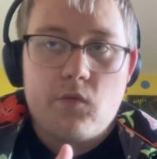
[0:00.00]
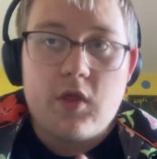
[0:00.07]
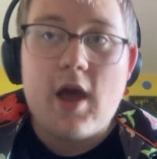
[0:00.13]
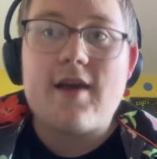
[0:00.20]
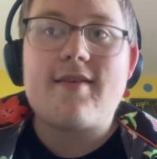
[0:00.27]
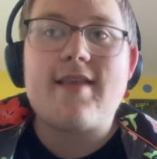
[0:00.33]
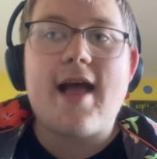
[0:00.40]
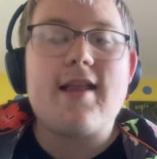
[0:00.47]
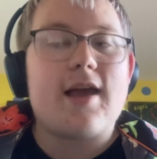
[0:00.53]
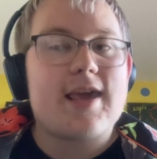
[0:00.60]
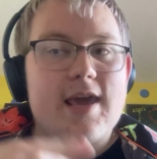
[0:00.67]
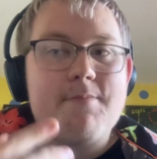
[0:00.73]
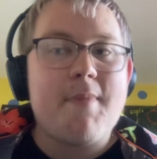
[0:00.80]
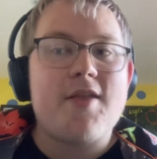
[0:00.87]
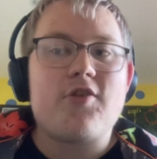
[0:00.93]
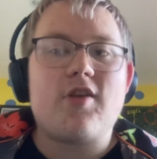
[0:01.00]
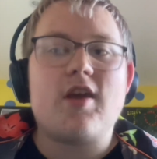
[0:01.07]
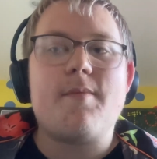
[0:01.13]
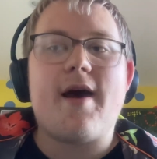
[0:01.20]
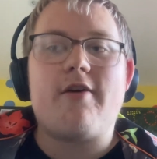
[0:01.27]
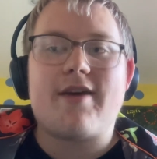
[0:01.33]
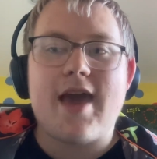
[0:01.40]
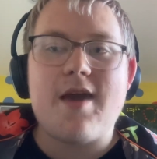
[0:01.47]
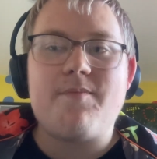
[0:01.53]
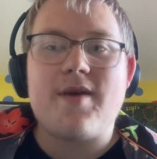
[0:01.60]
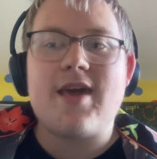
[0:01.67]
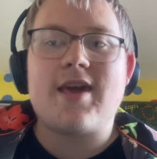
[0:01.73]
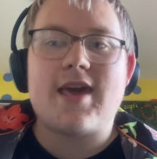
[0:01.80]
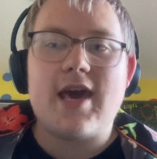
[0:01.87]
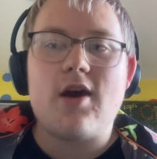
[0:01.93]
Like I said, I keep mentioning about Kate
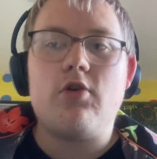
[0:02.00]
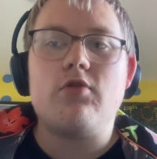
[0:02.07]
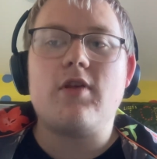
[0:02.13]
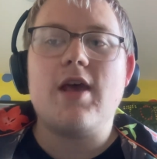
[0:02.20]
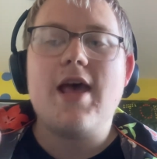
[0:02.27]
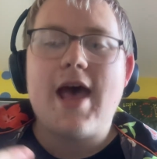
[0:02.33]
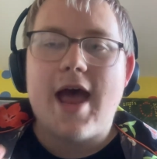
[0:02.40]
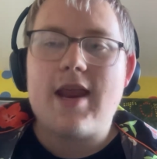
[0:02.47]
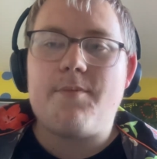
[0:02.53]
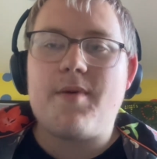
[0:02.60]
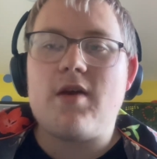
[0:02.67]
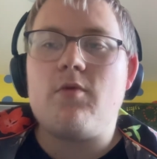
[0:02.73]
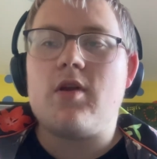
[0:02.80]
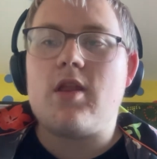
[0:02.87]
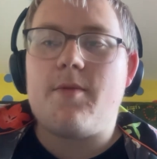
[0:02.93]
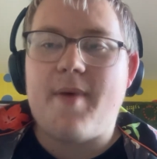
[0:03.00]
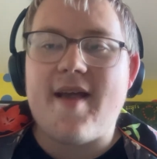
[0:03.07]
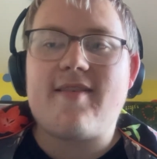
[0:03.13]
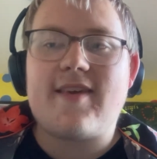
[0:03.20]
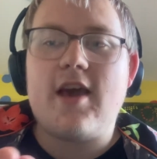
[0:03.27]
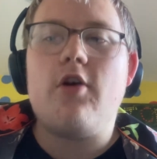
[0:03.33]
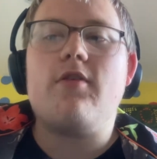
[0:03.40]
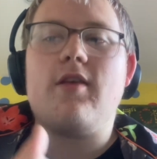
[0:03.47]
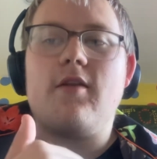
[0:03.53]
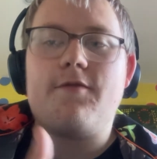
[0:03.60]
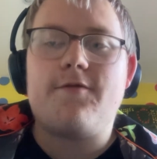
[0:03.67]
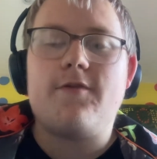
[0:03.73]
being killed and it being one of the best kills of